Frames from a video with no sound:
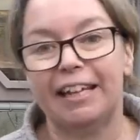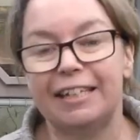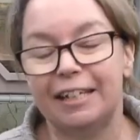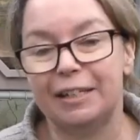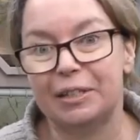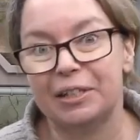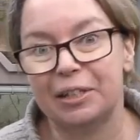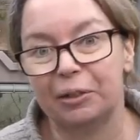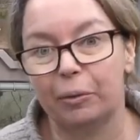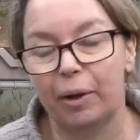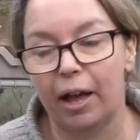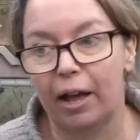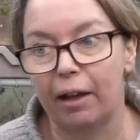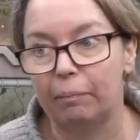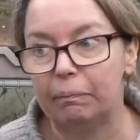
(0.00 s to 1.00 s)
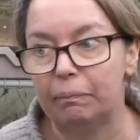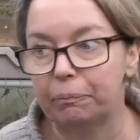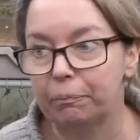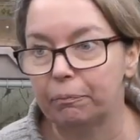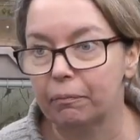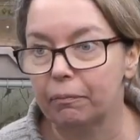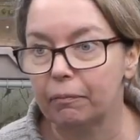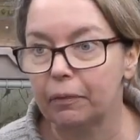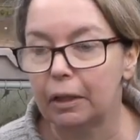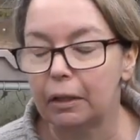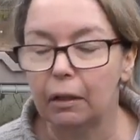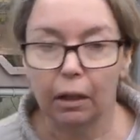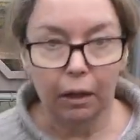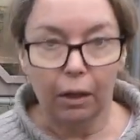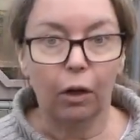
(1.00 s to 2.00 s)
you to
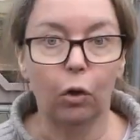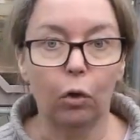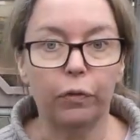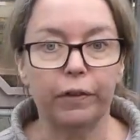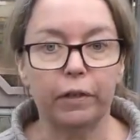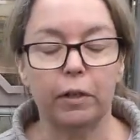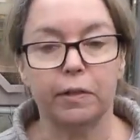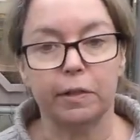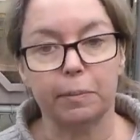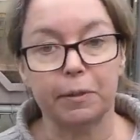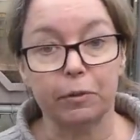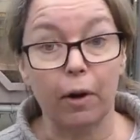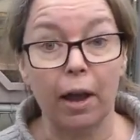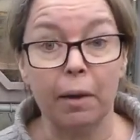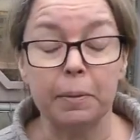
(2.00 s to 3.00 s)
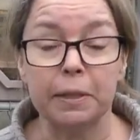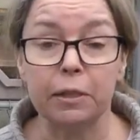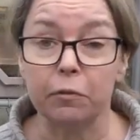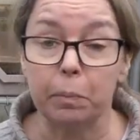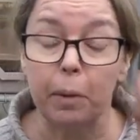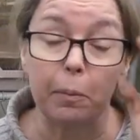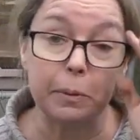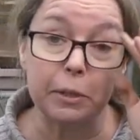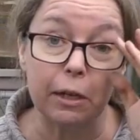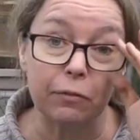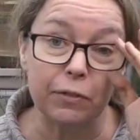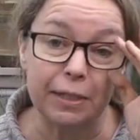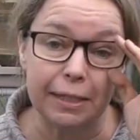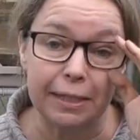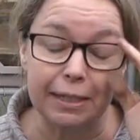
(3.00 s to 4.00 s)
all the new subscribers who've popped over
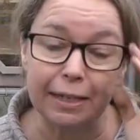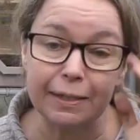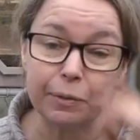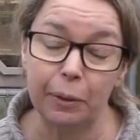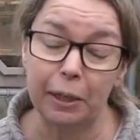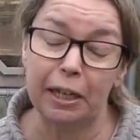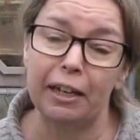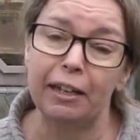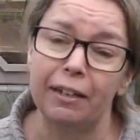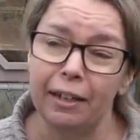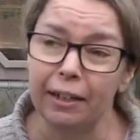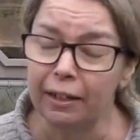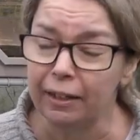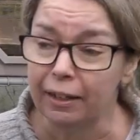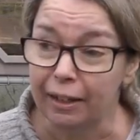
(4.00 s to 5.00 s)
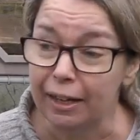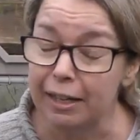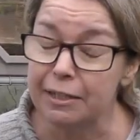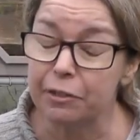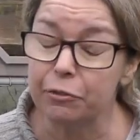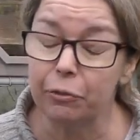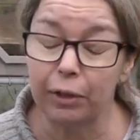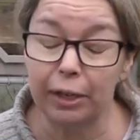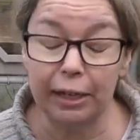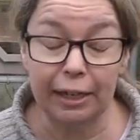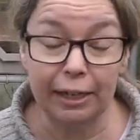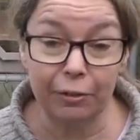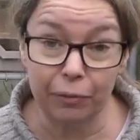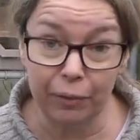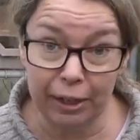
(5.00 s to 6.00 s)
since last week. And it's
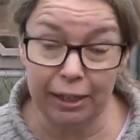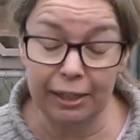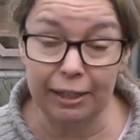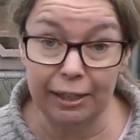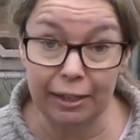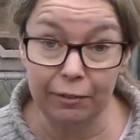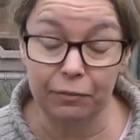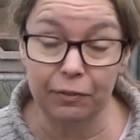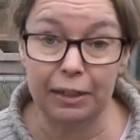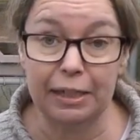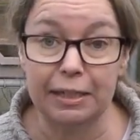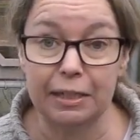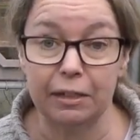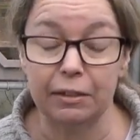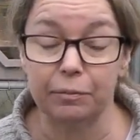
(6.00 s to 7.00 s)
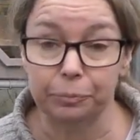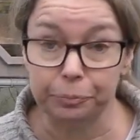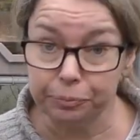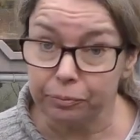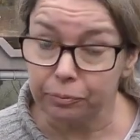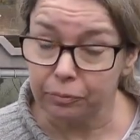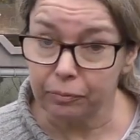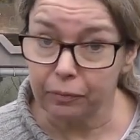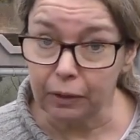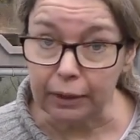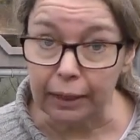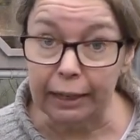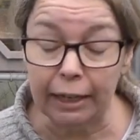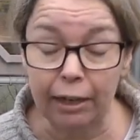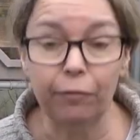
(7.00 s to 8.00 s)
really, really lovely to
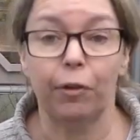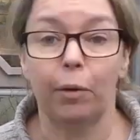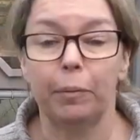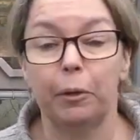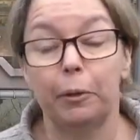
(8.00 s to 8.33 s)
hear from you,